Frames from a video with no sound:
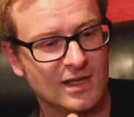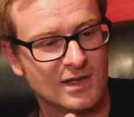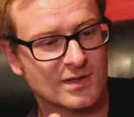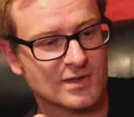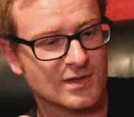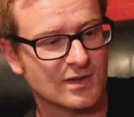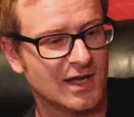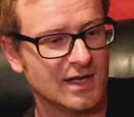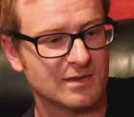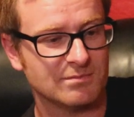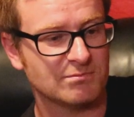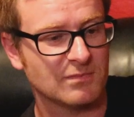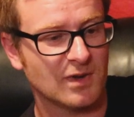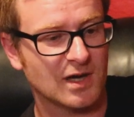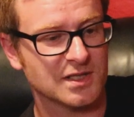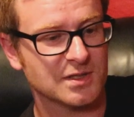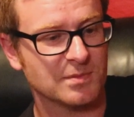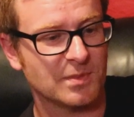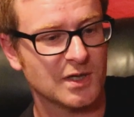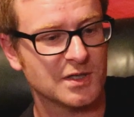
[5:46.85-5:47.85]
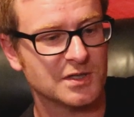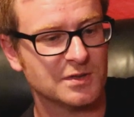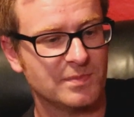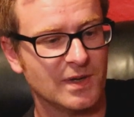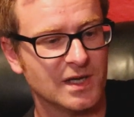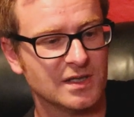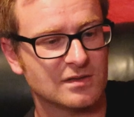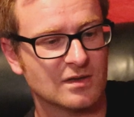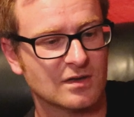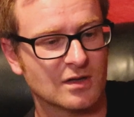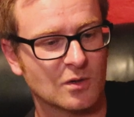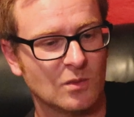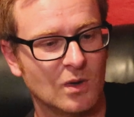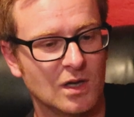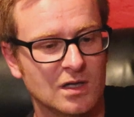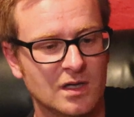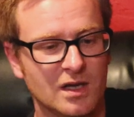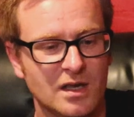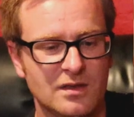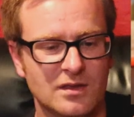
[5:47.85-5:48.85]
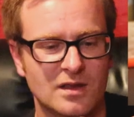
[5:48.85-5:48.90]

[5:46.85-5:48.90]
so that I suppose speaks to the quality.